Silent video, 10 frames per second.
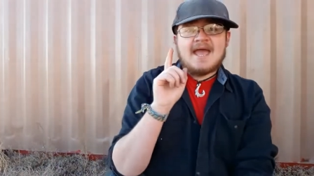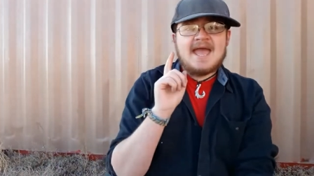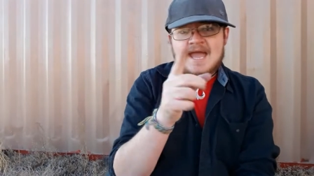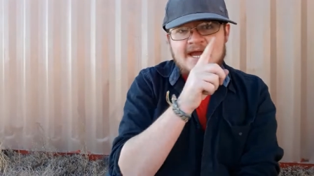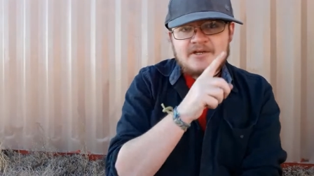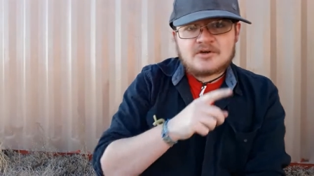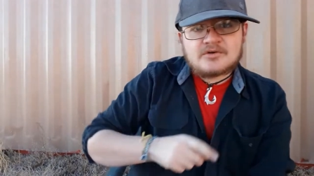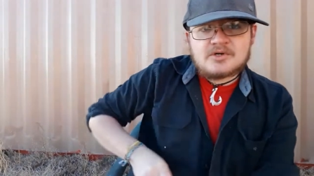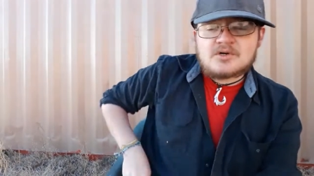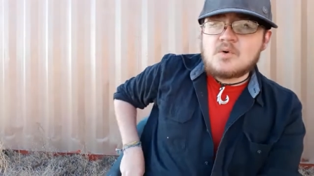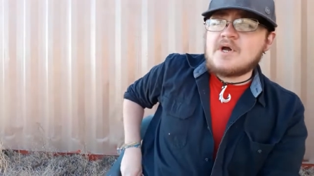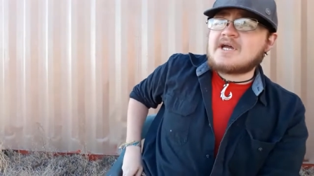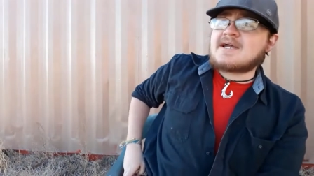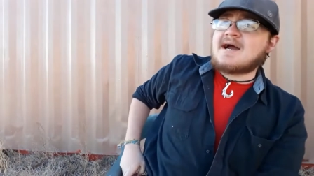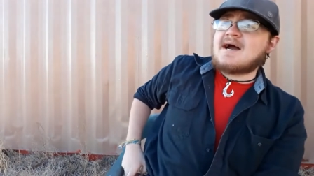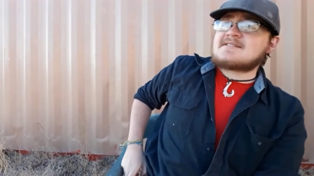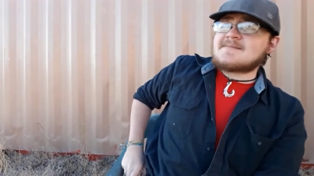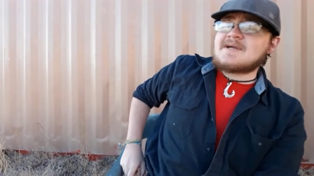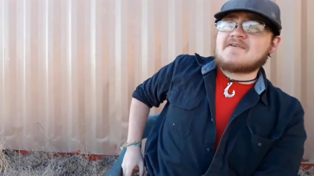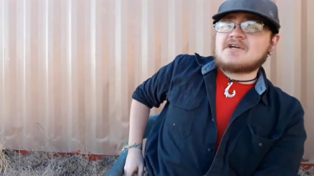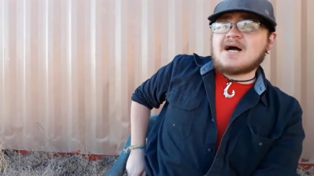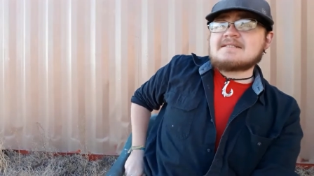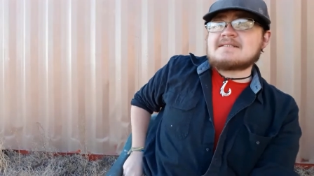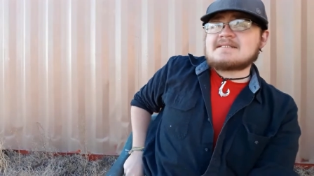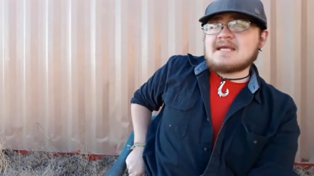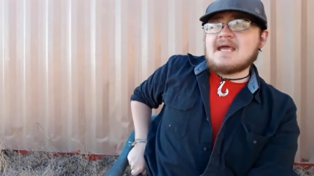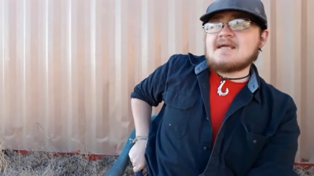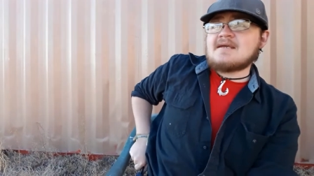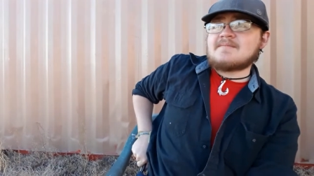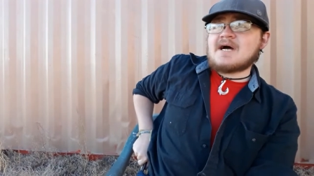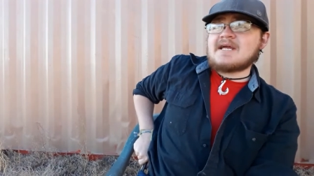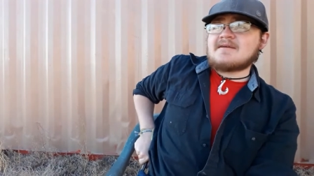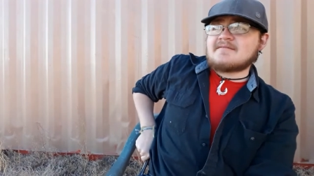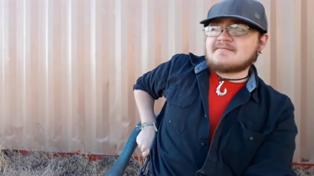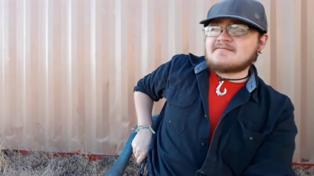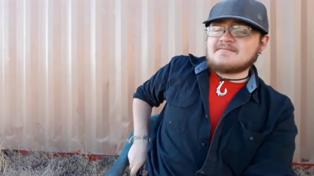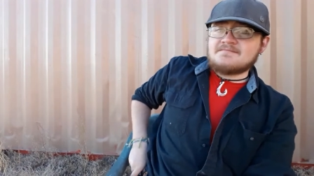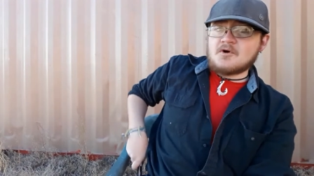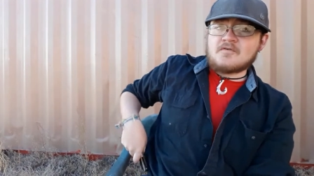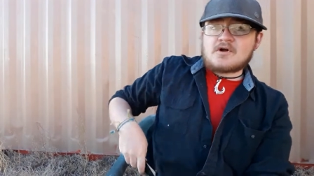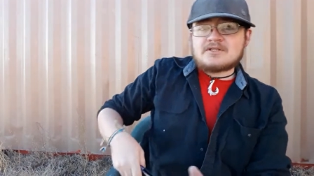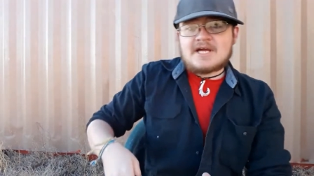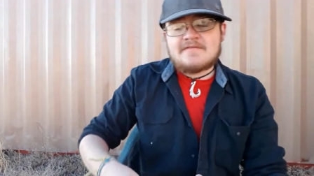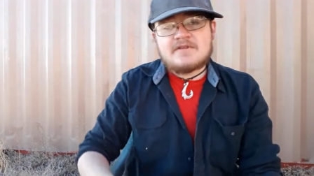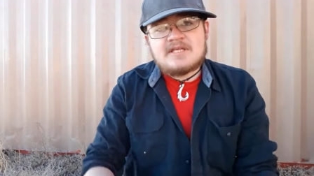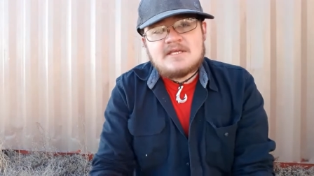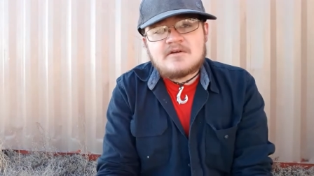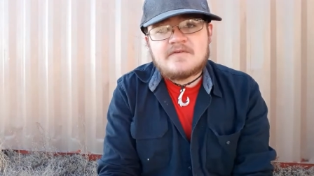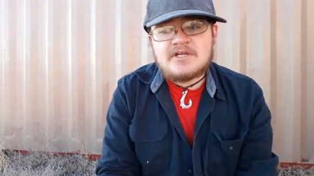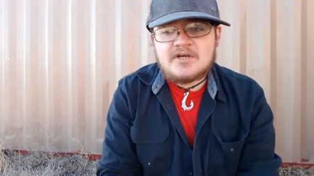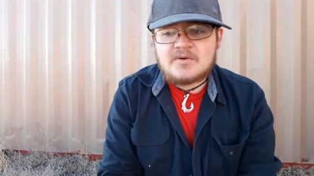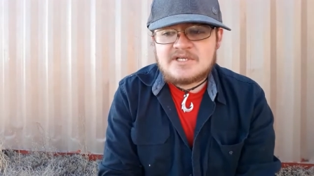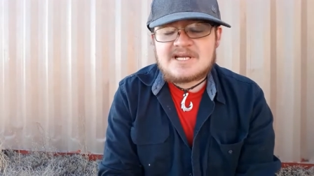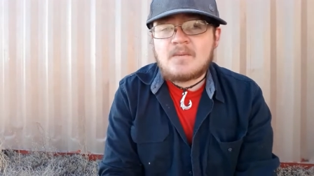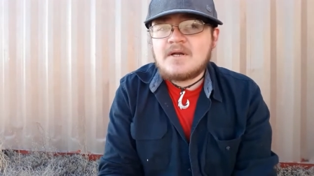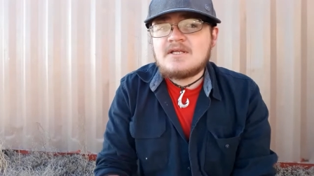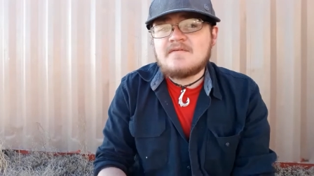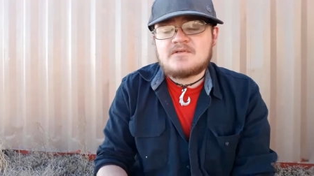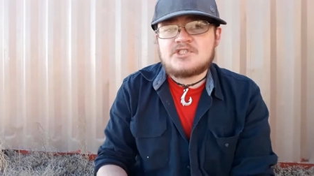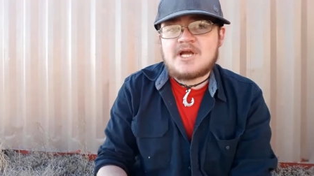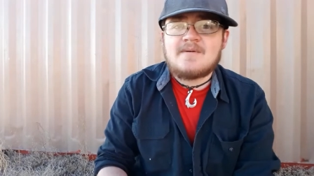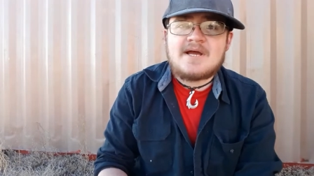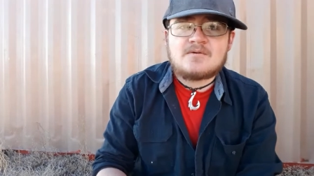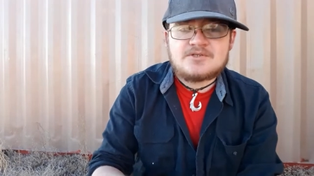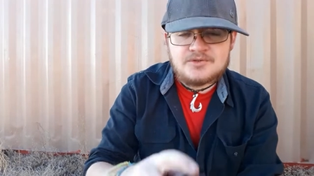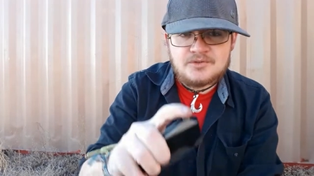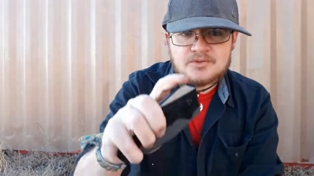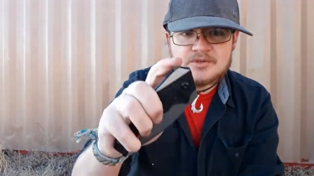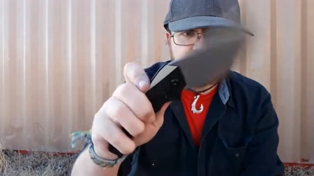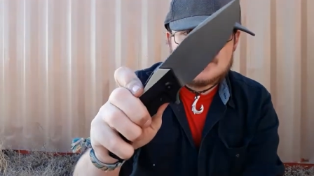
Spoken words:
And, real quick, something I forgot to say in my overall knife of the year video is I want to give a shout out to